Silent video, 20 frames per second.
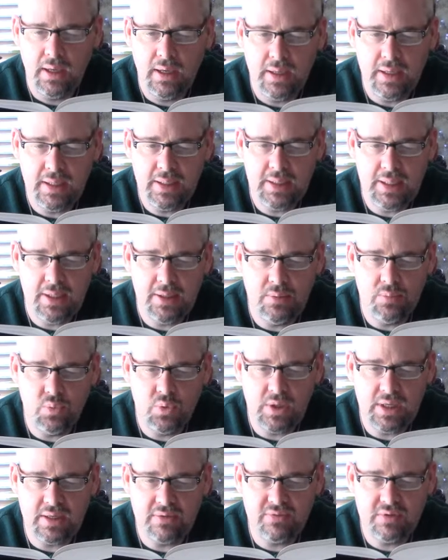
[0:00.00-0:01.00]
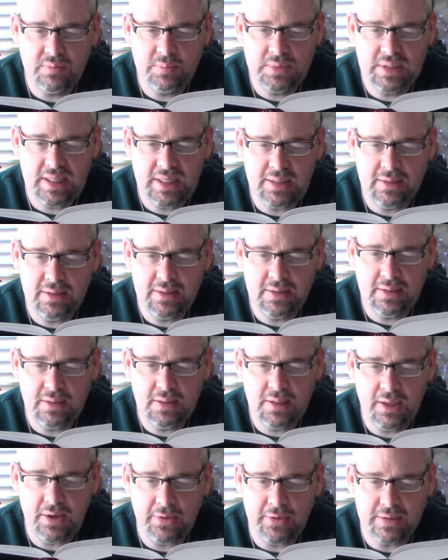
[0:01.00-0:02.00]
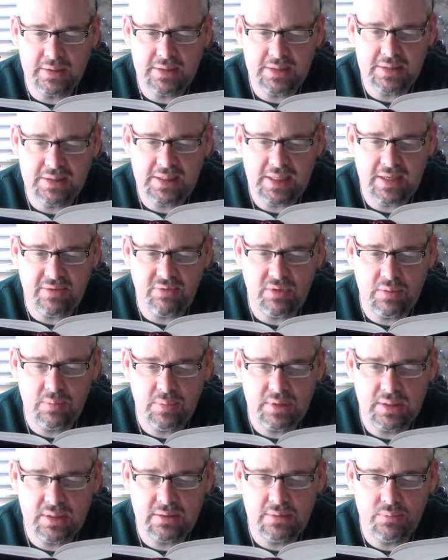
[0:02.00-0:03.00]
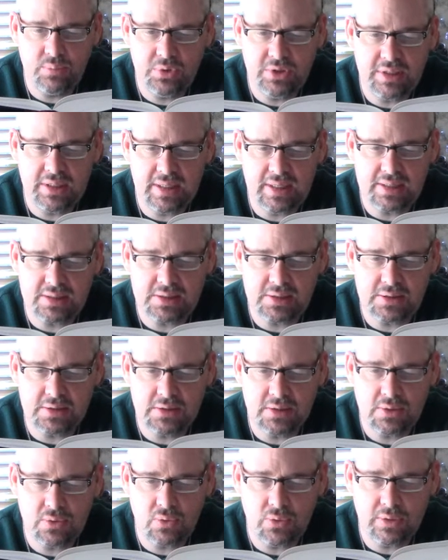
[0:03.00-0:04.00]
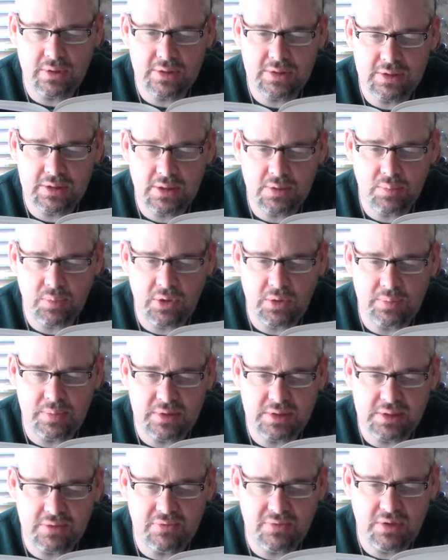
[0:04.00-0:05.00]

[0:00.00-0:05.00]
In him we have obtained an inheritance, having been predestined according to the purpose of